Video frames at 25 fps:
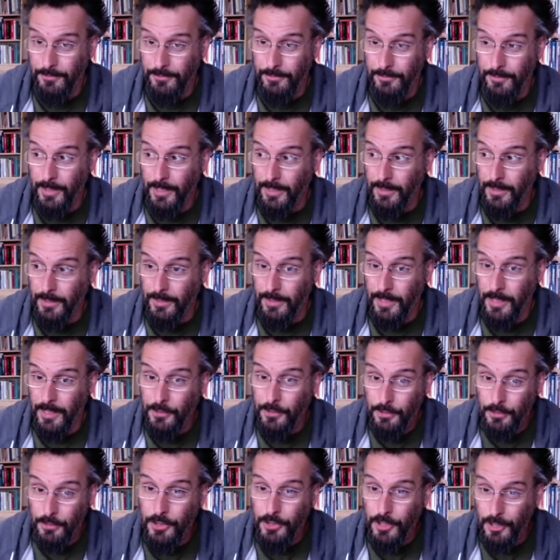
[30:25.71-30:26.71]
Like
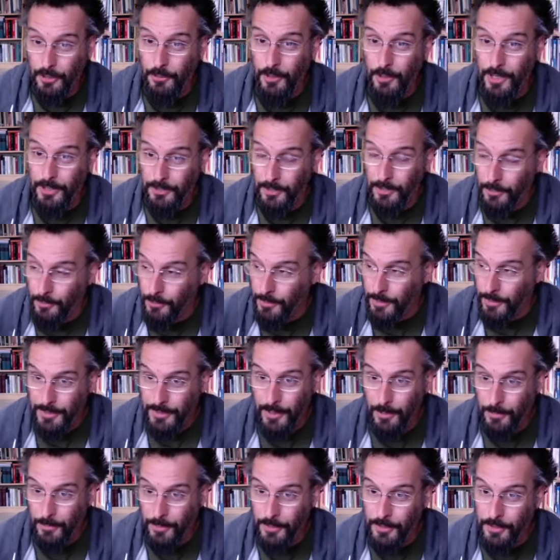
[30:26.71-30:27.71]
intergeneration, there would be
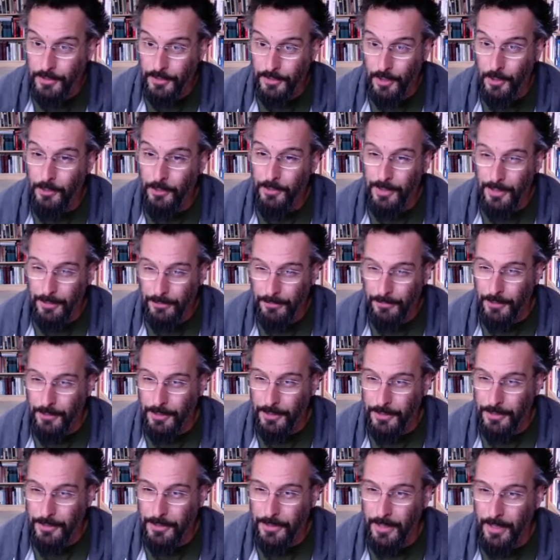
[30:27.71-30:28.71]
something so
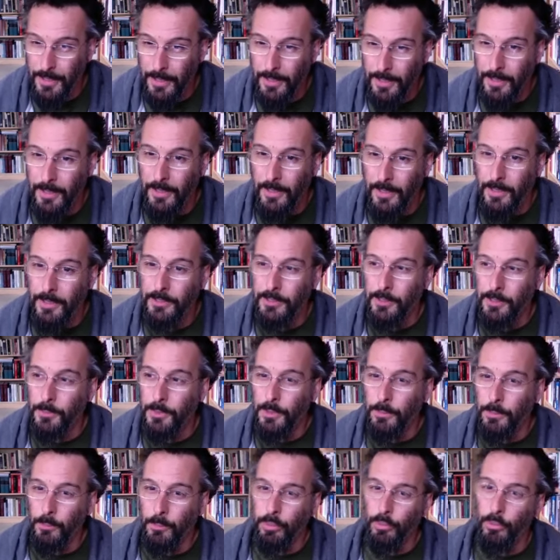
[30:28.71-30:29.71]
different to
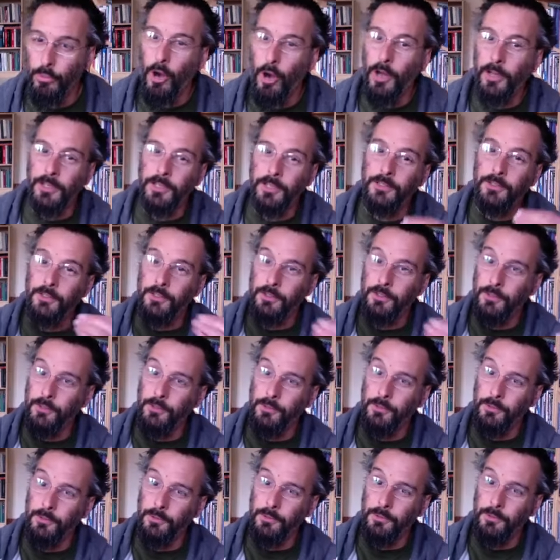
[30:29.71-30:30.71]
being brought
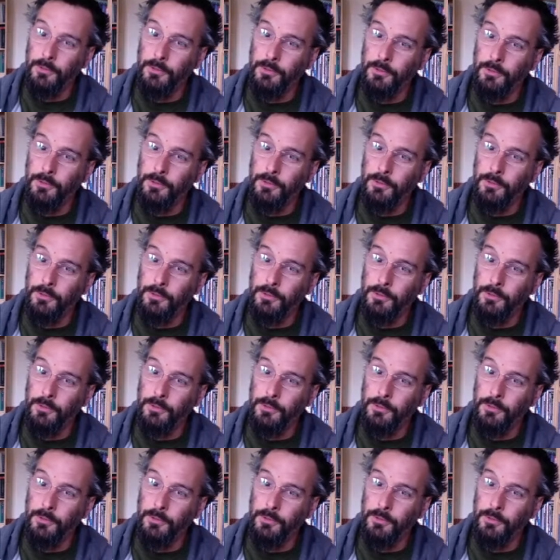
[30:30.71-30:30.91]
into